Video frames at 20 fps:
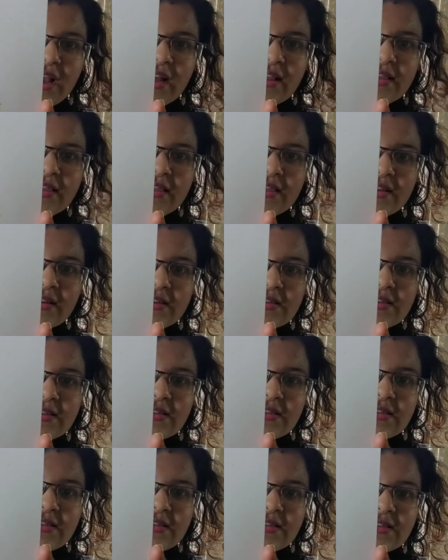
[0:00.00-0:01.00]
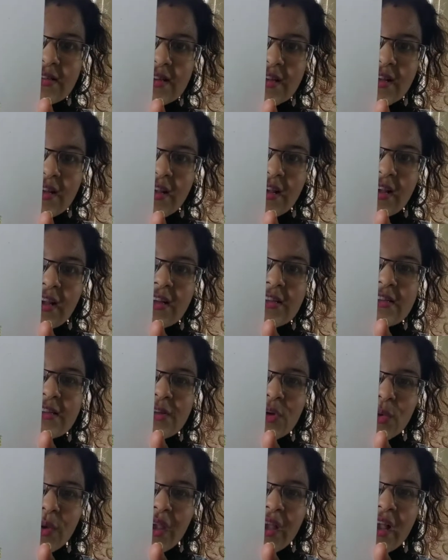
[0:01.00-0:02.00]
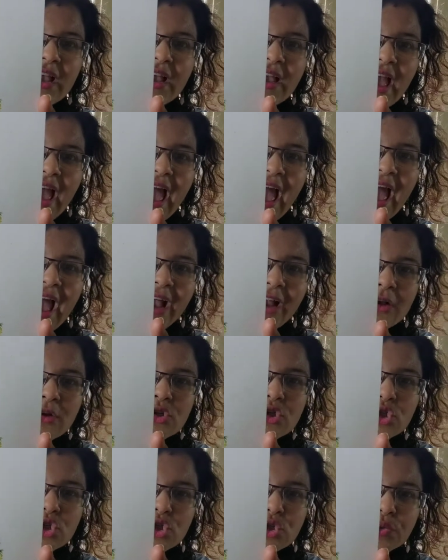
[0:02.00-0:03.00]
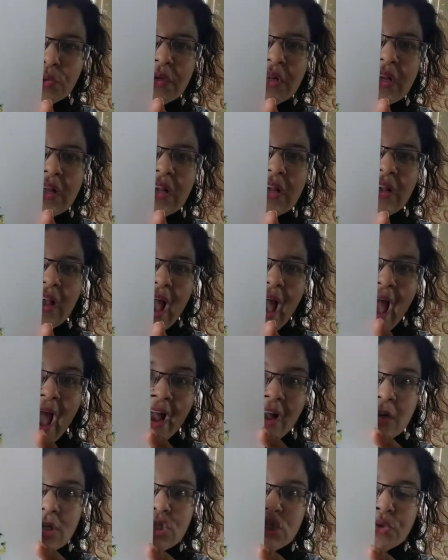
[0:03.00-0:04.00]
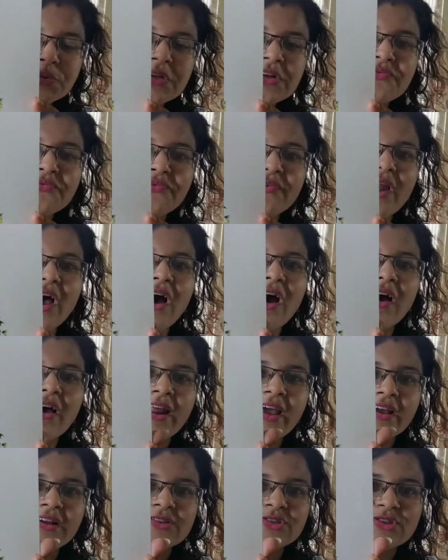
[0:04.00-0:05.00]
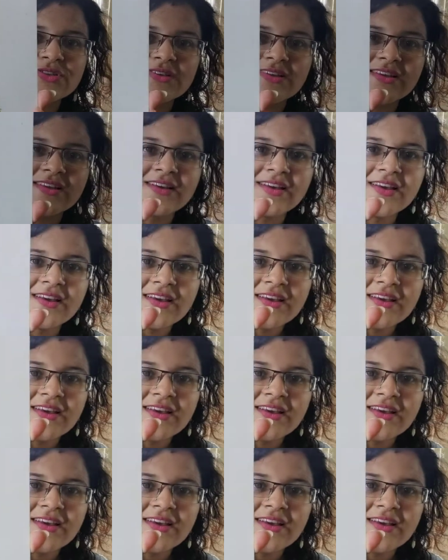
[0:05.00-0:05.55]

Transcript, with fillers: at this it's looking at actually actual flower actually